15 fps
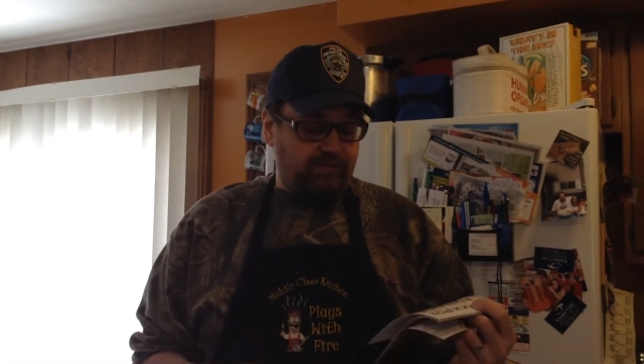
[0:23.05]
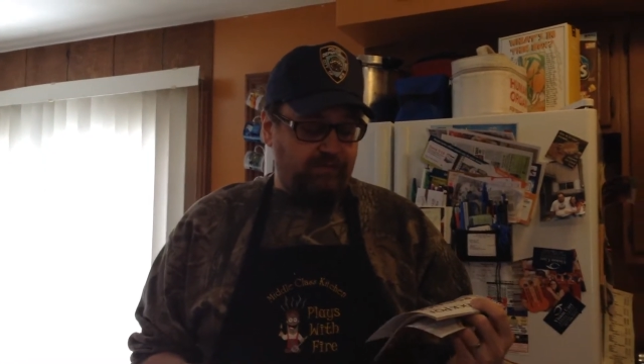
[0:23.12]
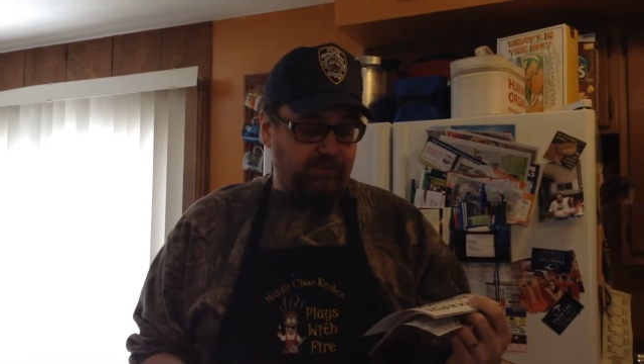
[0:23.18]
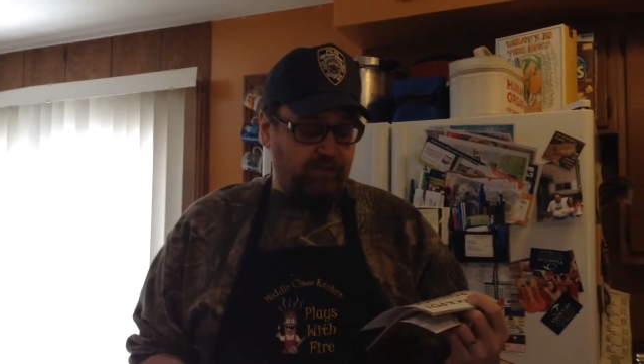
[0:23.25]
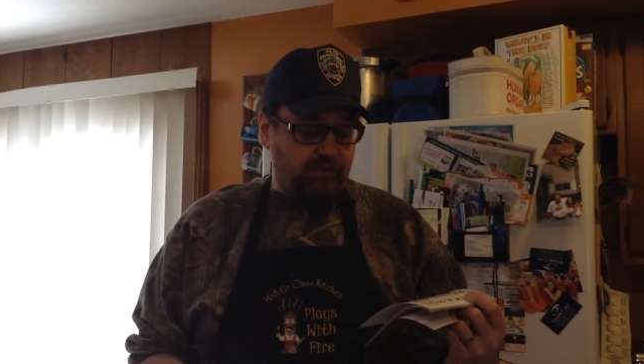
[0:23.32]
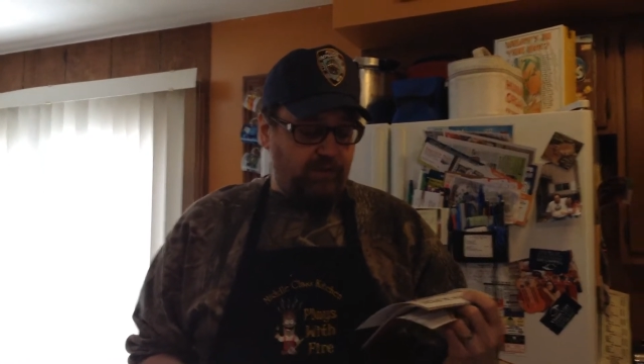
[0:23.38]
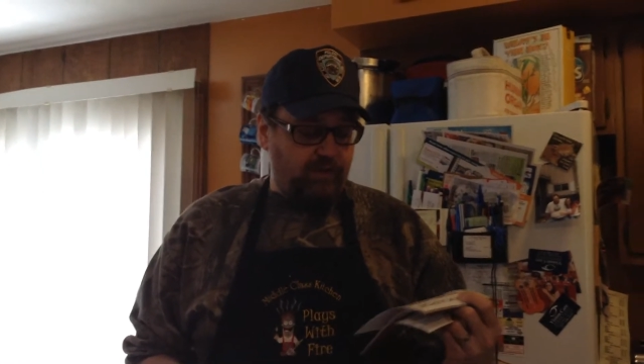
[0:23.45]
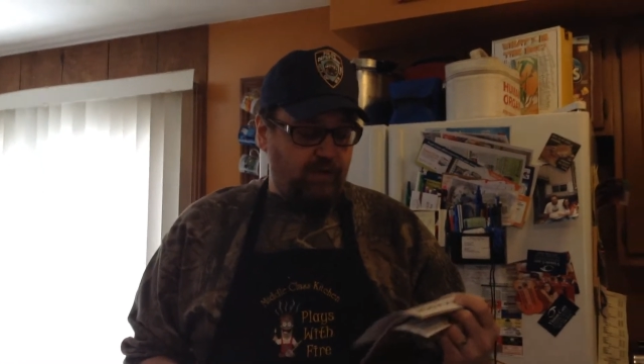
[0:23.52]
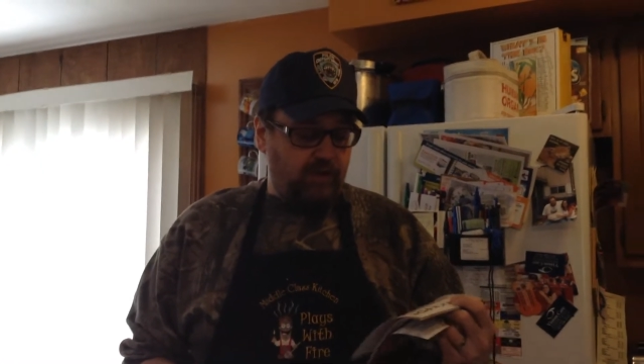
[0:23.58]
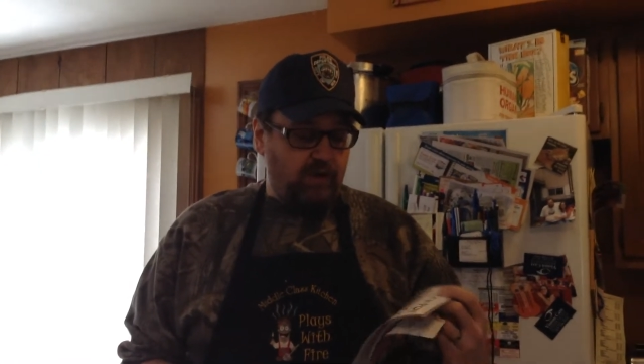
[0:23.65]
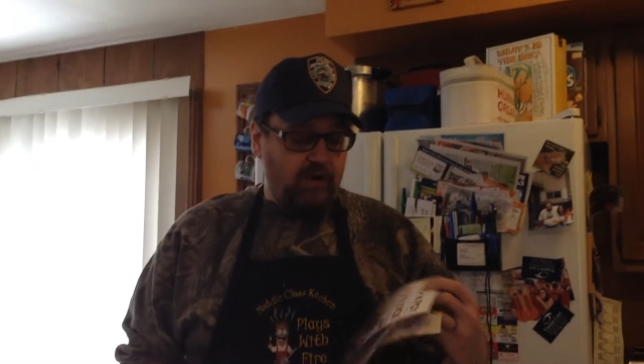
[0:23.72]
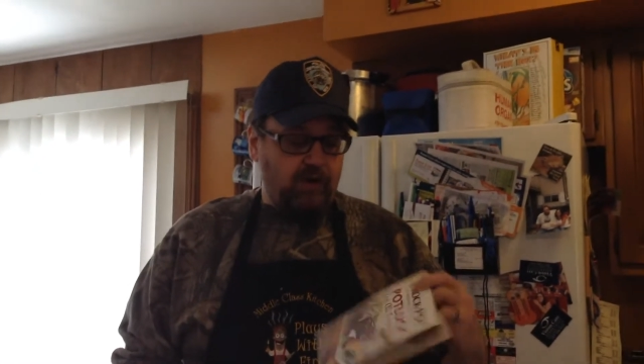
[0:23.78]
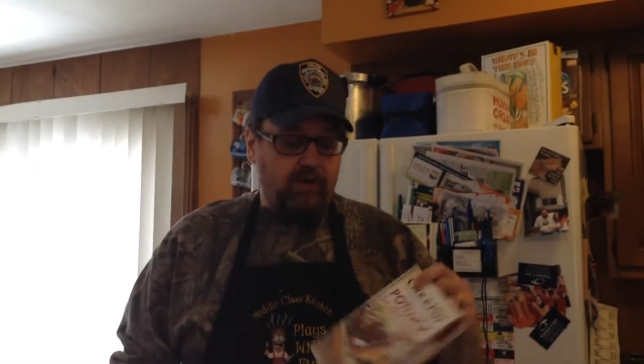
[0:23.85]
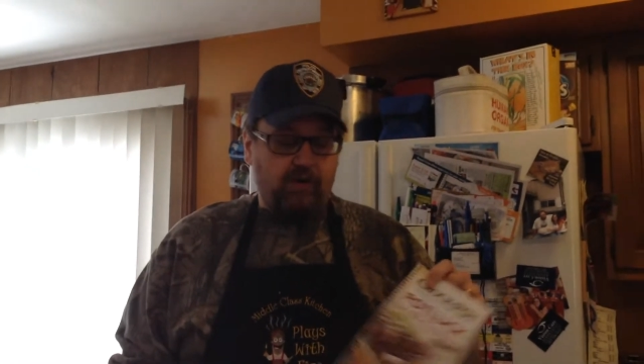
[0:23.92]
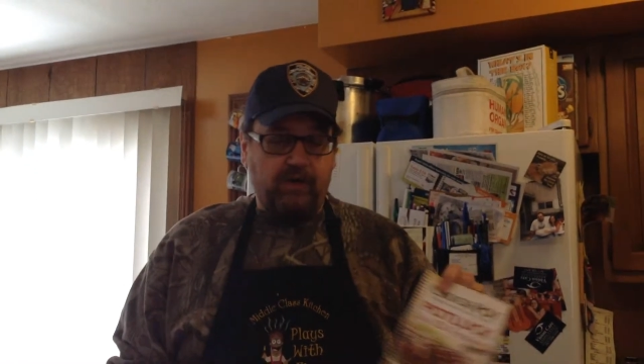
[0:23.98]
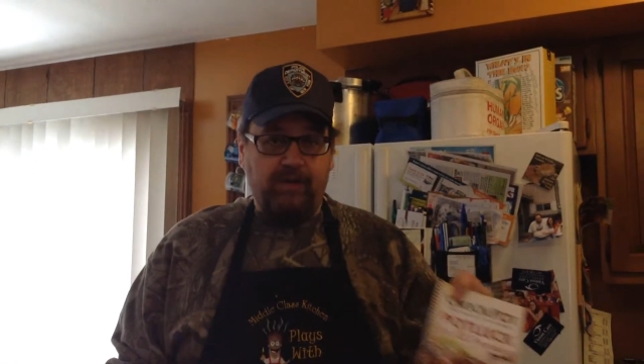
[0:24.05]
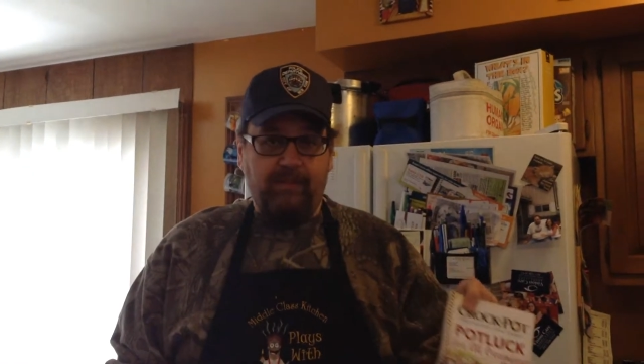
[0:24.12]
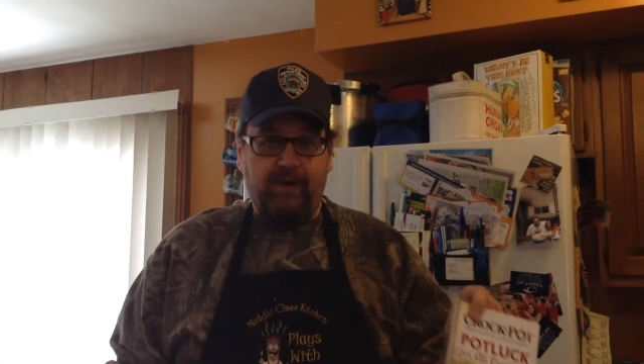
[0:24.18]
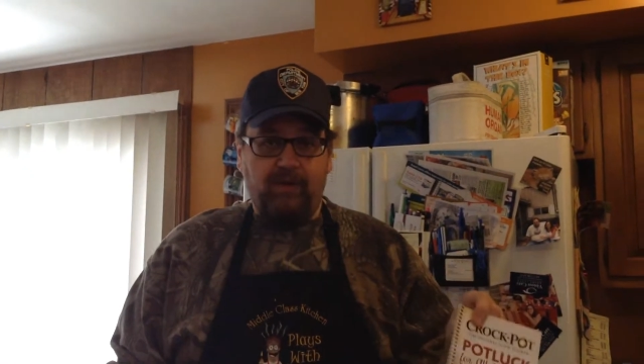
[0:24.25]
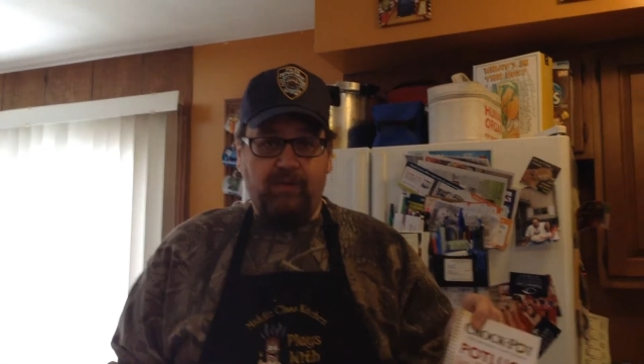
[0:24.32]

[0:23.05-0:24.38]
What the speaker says: food, or you can buy